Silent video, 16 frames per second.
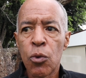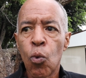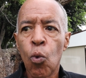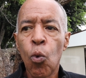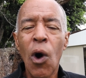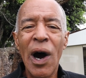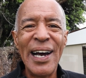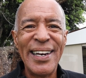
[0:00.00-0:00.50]

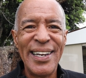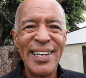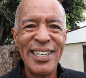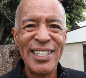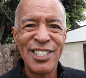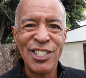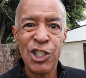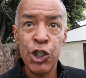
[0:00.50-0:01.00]
what
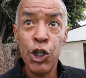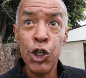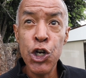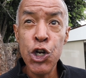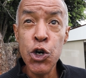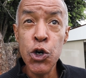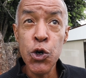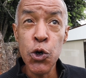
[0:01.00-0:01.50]
is
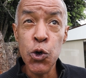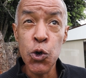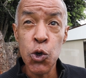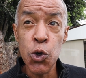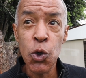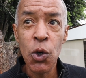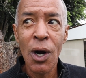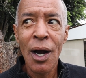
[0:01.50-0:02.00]

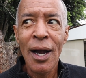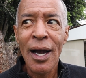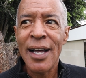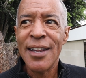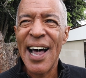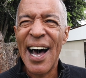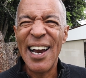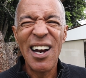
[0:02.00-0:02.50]
new
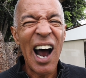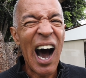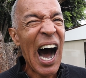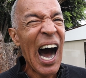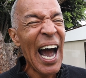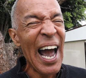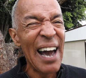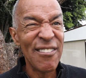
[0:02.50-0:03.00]
that
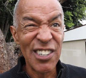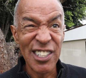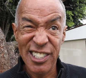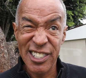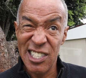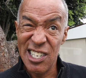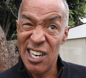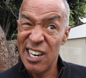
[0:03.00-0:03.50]
I haven't
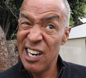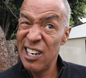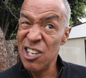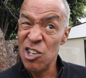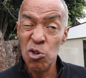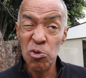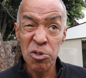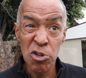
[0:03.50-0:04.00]
seen any
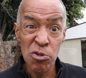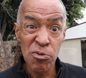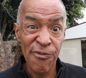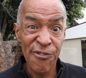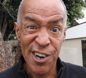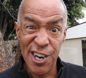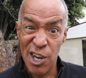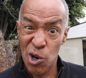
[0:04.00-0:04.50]
YouTube
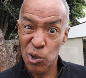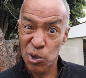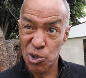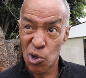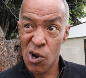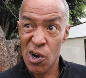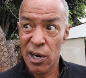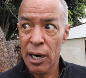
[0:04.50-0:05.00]
videos
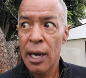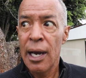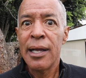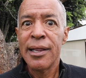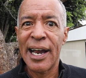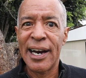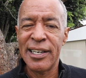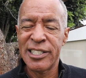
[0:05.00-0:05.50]
on
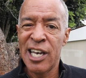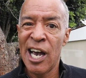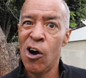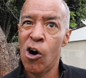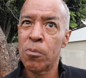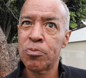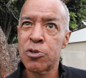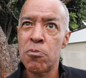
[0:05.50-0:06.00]
that has
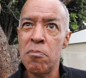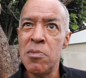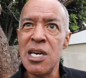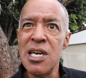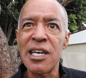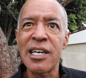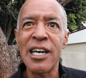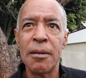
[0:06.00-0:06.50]
helped
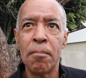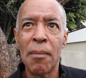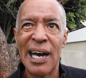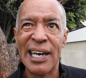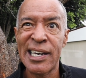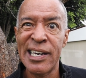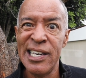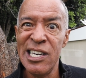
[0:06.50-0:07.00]
me get
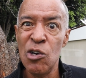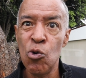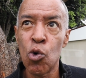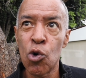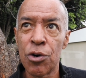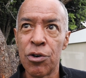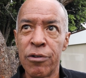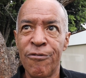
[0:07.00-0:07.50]
my
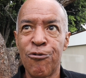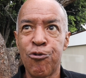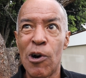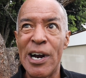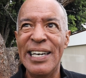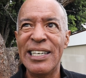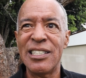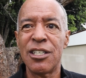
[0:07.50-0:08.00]
keyword
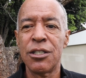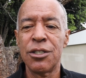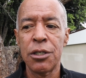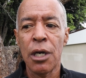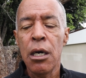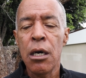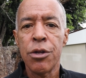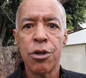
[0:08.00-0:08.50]

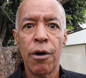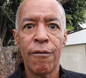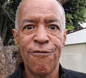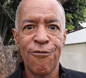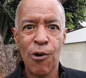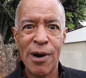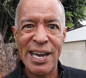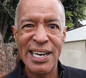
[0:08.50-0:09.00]
phrases, the
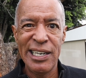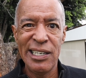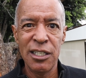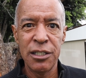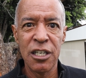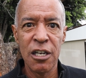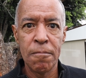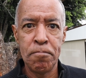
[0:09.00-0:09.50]

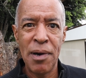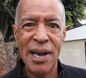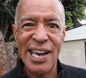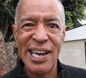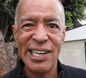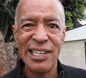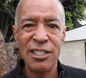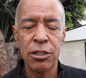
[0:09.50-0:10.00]
phrase that
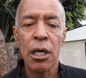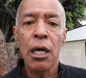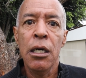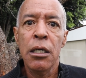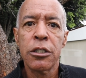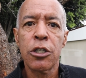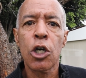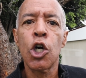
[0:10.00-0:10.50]
pays,
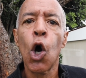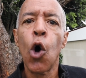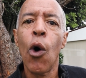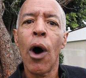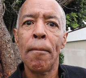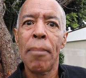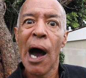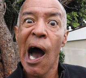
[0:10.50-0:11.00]
to go
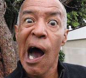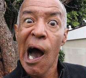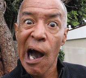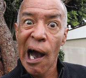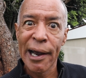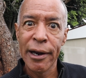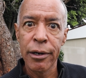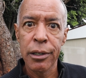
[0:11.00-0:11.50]
up
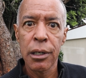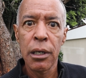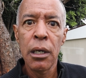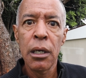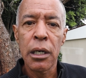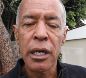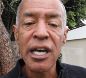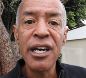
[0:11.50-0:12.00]
higher
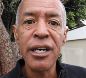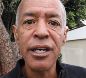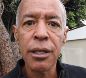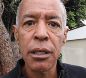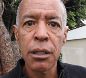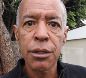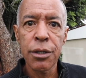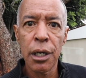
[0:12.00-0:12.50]

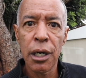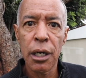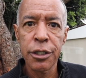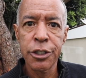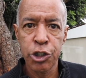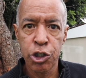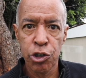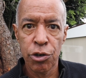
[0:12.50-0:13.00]
in the
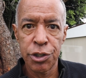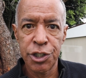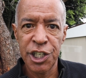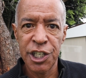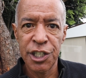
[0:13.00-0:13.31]
search